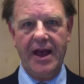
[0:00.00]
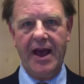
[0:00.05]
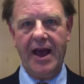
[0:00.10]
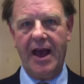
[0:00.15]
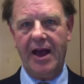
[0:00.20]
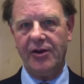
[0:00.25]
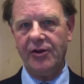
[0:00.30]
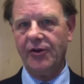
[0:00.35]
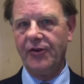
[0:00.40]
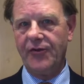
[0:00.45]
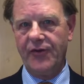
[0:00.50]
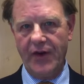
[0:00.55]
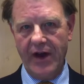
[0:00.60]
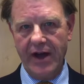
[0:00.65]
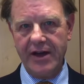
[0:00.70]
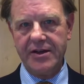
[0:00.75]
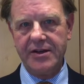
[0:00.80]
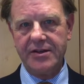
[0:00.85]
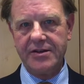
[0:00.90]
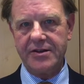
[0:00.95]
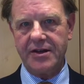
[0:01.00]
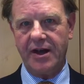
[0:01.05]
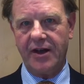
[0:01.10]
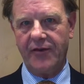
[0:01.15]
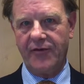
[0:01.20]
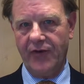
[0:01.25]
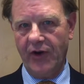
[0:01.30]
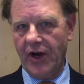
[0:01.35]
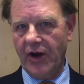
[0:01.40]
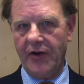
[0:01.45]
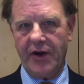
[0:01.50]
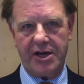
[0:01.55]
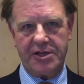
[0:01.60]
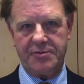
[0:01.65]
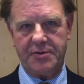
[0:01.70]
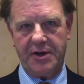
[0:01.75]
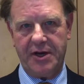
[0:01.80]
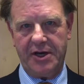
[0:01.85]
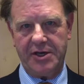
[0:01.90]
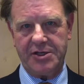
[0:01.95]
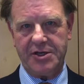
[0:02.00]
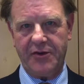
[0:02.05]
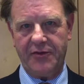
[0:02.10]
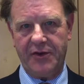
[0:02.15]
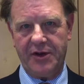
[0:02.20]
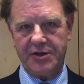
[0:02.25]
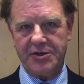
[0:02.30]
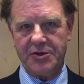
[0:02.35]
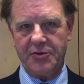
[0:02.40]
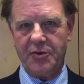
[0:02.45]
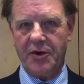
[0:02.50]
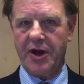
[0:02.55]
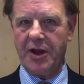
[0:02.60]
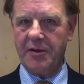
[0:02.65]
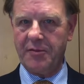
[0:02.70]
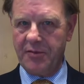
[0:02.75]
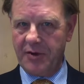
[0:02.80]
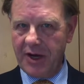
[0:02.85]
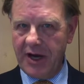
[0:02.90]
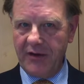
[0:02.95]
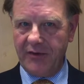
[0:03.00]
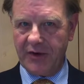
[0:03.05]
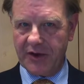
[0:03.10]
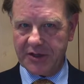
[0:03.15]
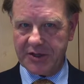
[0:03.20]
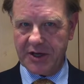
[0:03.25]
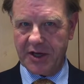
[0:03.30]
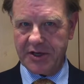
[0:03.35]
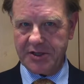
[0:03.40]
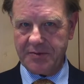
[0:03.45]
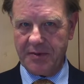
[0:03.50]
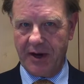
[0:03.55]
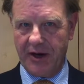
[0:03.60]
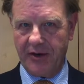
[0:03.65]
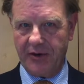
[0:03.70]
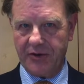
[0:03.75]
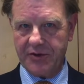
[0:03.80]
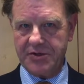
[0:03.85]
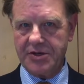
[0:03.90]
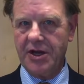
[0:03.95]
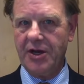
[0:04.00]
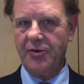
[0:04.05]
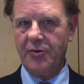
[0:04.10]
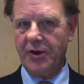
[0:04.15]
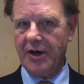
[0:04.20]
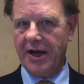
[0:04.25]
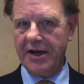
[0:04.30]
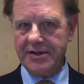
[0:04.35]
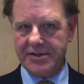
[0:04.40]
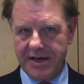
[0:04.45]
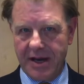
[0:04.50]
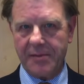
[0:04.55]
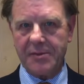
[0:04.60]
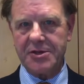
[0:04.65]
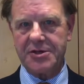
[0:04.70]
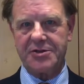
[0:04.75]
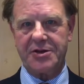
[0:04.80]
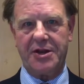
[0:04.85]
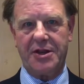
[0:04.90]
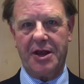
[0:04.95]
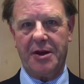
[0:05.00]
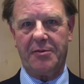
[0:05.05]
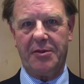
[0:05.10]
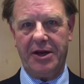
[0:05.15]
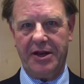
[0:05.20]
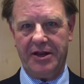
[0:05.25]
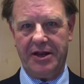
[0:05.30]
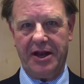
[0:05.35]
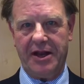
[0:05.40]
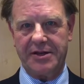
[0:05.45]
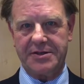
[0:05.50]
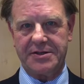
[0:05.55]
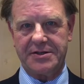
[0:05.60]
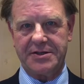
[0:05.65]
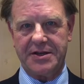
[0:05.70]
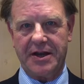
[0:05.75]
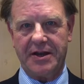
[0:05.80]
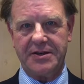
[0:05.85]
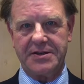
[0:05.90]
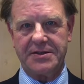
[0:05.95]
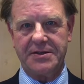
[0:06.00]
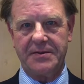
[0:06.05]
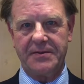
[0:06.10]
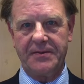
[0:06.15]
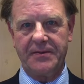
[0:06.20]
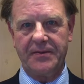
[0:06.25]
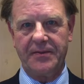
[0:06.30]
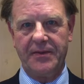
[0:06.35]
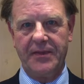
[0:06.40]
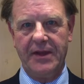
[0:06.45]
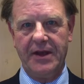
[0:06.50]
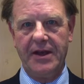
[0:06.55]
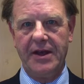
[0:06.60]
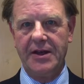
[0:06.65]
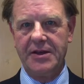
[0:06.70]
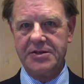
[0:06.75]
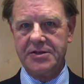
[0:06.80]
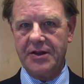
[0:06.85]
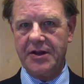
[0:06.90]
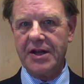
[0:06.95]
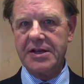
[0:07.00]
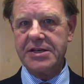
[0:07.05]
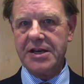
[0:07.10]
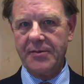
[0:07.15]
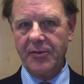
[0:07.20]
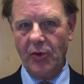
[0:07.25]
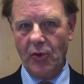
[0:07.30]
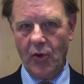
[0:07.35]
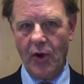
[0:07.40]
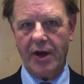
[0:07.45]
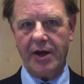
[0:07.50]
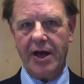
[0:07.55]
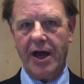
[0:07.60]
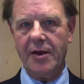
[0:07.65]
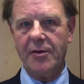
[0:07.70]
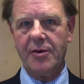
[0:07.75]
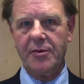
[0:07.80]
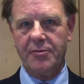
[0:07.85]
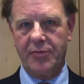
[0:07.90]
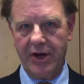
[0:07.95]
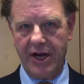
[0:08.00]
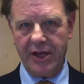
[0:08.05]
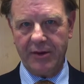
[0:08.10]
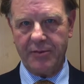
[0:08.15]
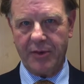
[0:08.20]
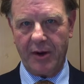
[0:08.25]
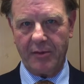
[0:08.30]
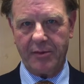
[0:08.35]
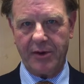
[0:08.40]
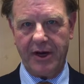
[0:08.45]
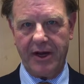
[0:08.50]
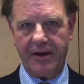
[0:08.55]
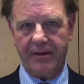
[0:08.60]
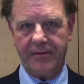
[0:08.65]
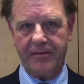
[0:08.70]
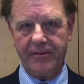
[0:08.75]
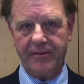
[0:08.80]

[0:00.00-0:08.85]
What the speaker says: And you'll find a fuller explanation of this on one of the previous Ask Michaels when I demonstrate that breathing exercise. So that's number one, I would breathe properly.